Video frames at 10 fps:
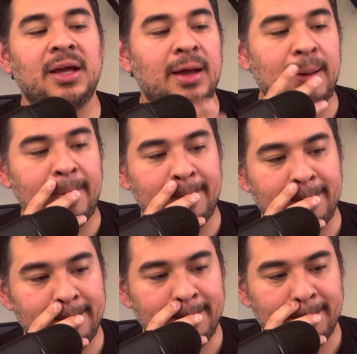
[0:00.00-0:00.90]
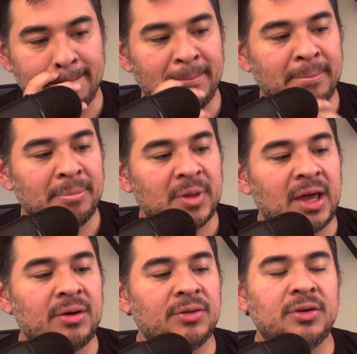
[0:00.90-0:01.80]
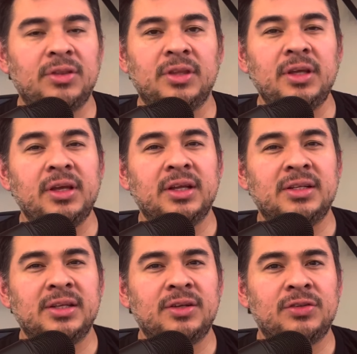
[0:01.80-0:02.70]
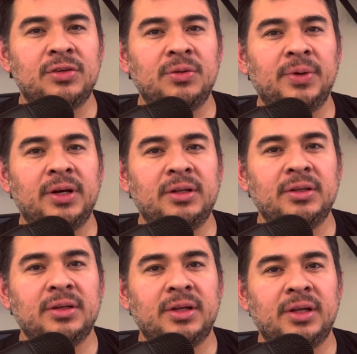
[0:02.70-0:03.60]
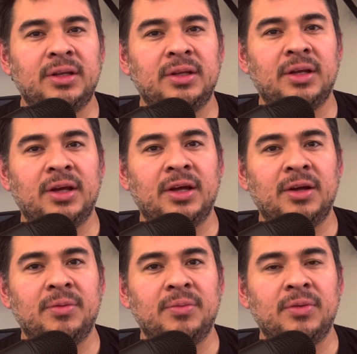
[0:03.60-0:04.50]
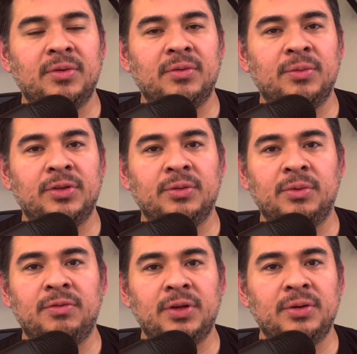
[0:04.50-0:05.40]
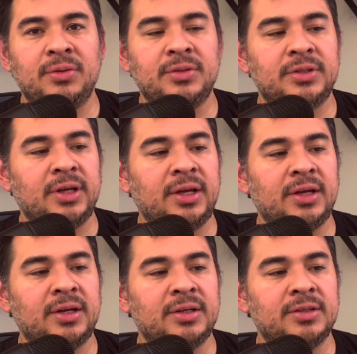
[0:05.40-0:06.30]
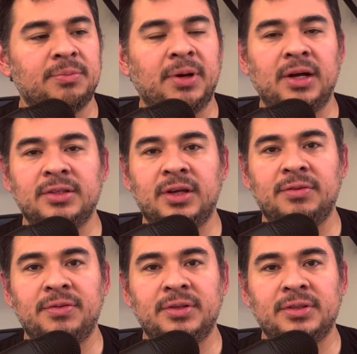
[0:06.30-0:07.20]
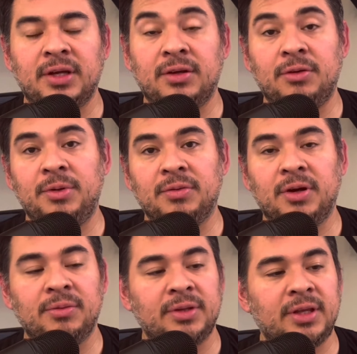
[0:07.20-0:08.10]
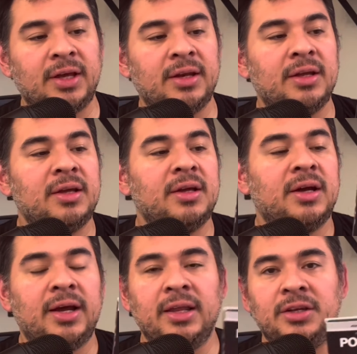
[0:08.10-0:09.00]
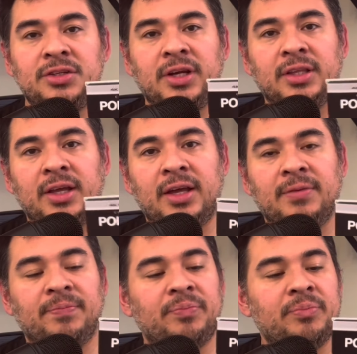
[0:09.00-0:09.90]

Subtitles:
I don't think it did too well in with the reviews and the box office. I could be wrong with that. I didn't check that.